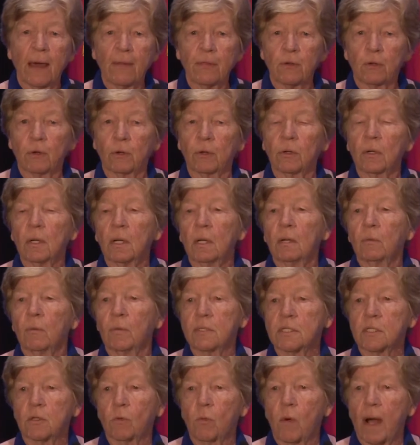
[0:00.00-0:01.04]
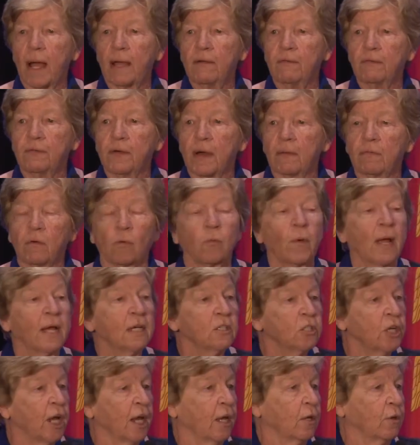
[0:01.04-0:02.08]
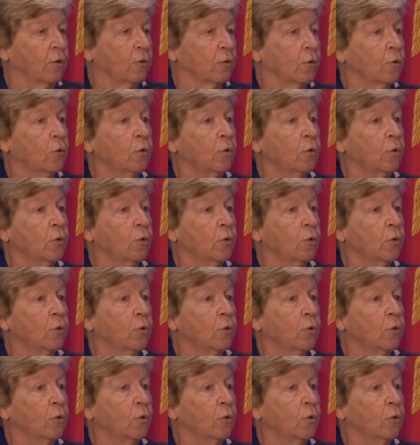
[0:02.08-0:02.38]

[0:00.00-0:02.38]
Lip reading: other was the wife of a ranch hander